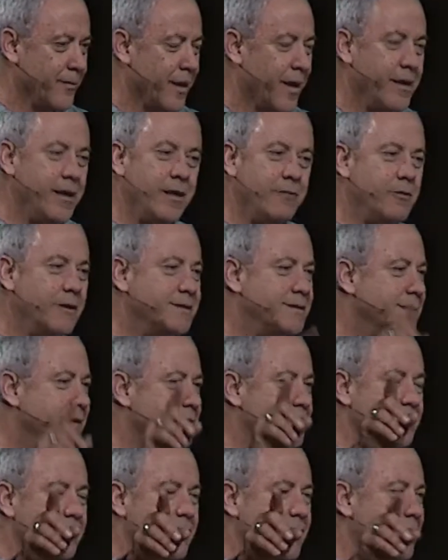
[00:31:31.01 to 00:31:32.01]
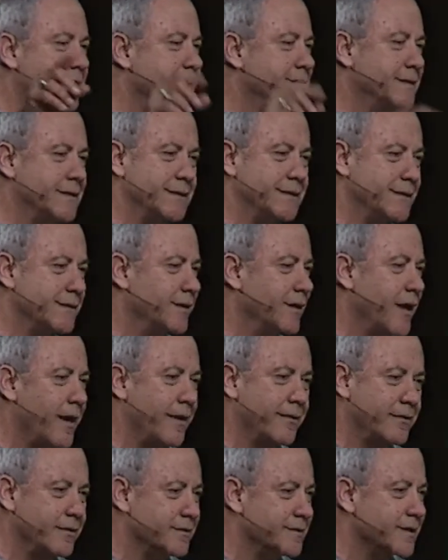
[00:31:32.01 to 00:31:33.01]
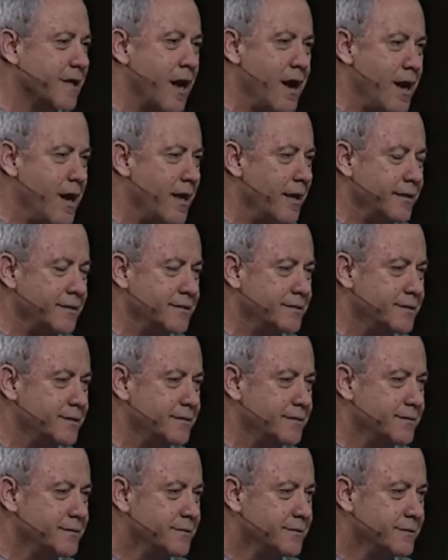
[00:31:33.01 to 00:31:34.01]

And he wasn't doing it because he didn't like those guys,